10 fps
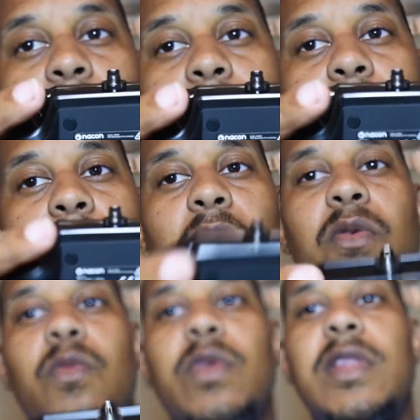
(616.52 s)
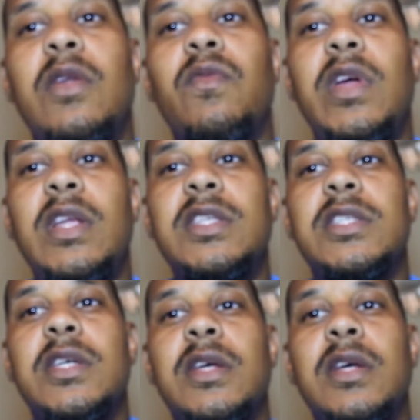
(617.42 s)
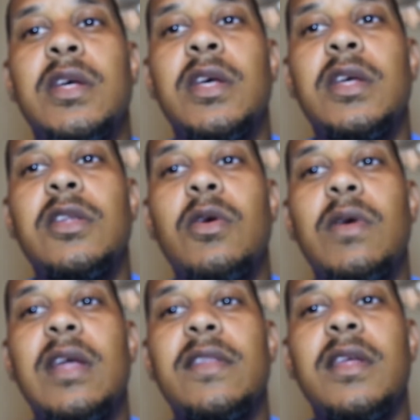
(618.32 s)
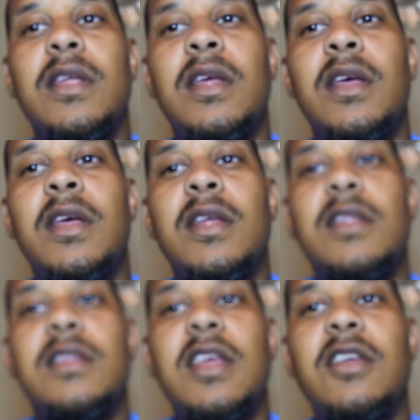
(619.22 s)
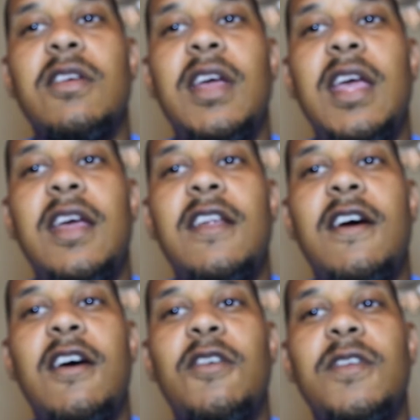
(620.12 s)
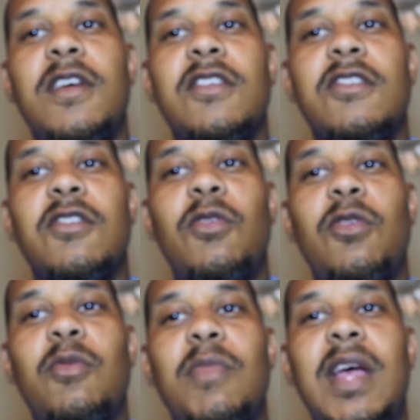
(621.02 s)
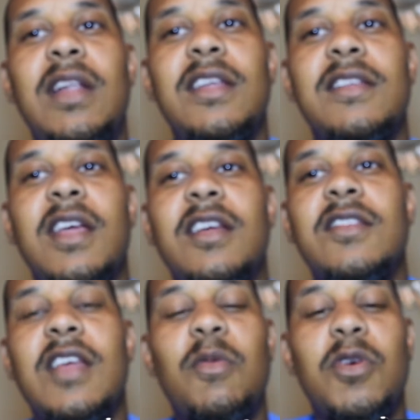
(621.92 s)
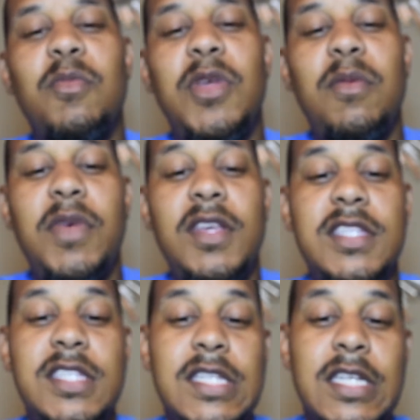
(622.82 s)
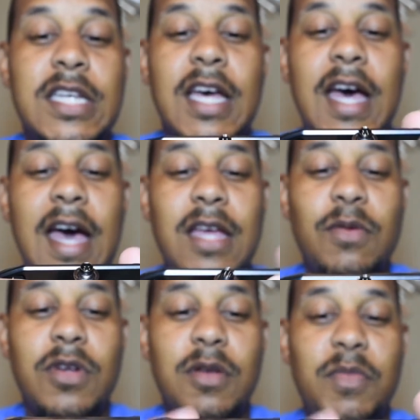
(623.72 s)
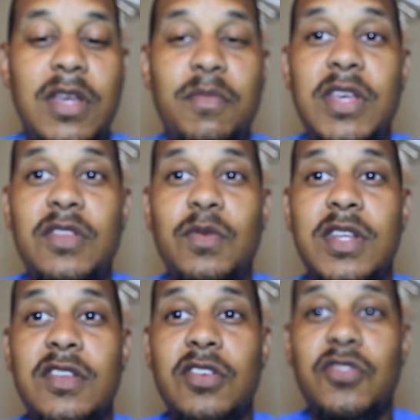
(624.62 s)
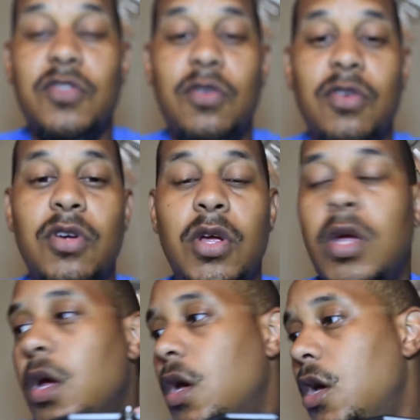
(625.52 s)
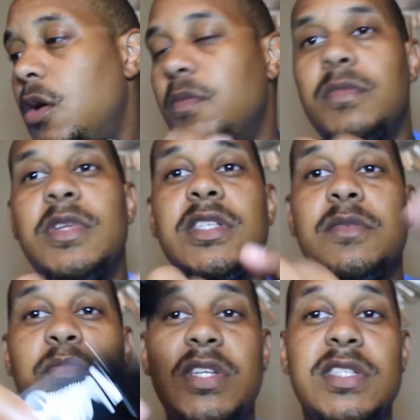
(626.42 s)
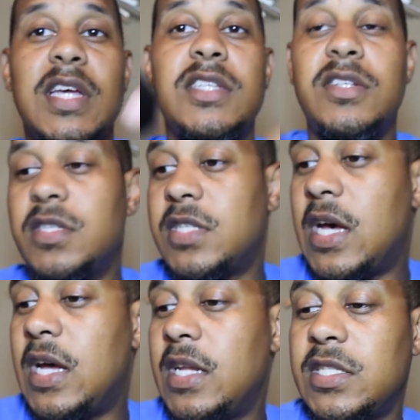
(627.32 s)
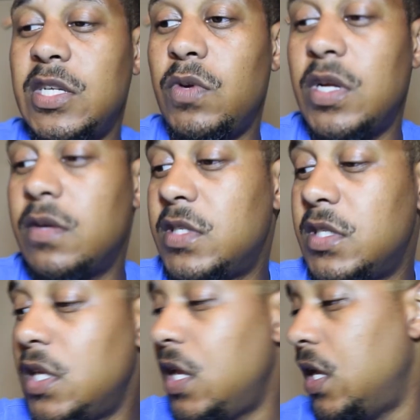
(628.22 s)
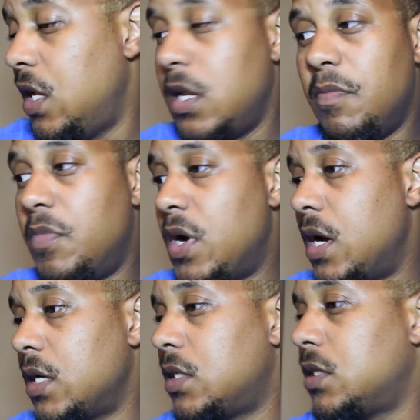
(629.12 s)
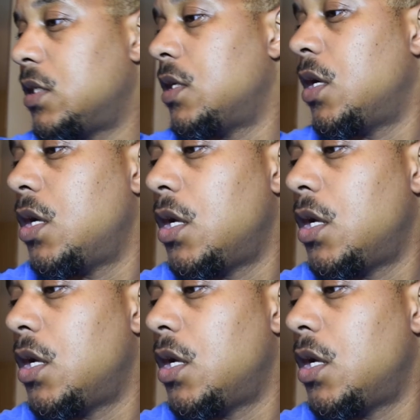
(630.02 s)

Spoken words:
All within reach. Don't have to take your hand off the controller. Man, this thing is, I'm gonna be a beast. I am gonna be a beast with this controller. Let's put this thing to the side and see what else is in the box.